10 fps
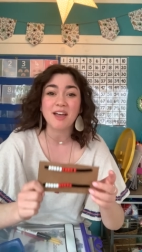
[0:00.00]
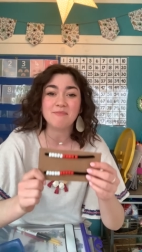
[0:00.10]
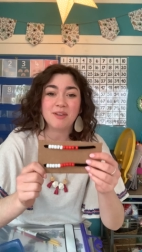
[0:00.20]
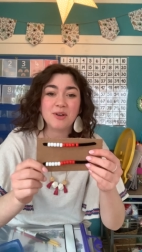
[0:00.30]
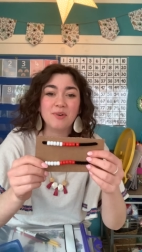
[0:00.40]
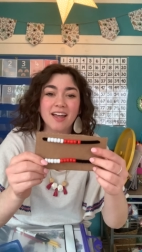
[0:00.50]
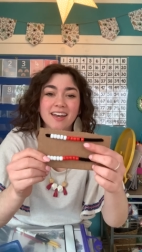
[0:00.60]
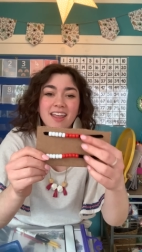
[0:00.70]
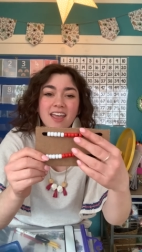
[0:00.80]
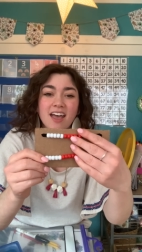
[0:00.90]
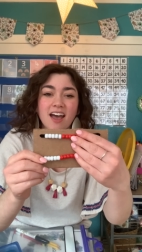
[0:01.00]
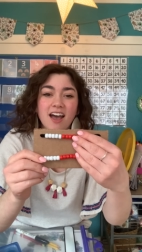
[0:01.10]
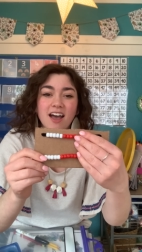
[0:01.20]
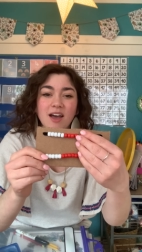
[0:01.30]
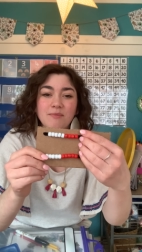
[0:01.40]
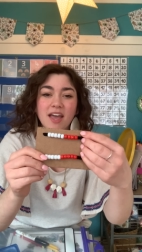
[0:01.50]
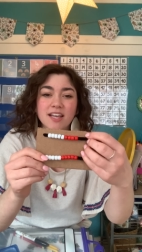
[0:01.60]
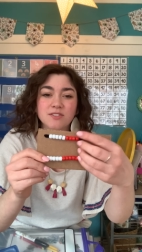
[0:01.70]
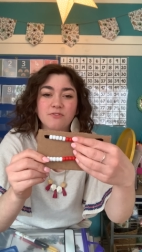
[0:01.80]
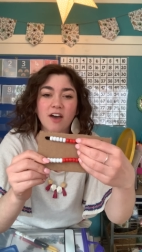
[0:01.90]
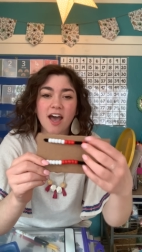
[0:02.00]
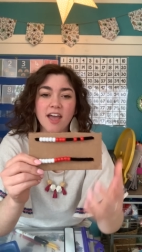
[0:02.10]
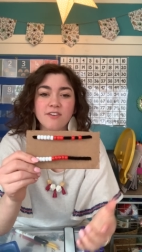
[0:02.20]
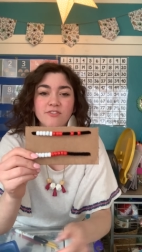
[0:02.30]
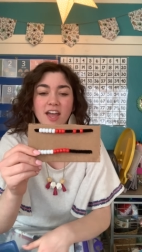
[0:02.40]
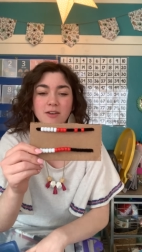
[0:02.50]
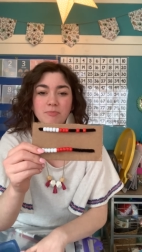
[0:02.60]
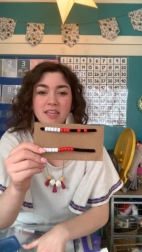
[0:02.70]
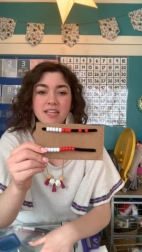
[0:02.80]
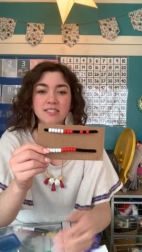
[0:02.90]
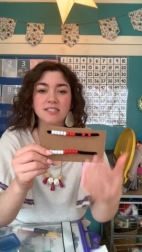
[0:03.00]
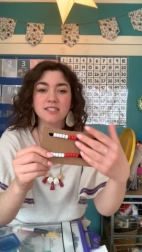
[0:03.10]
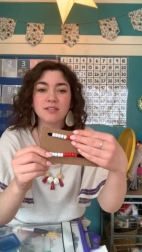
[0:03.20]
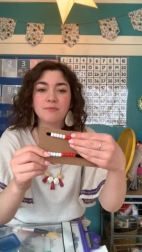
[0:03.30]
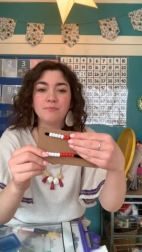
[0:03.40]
my big one. Um, it has five red beads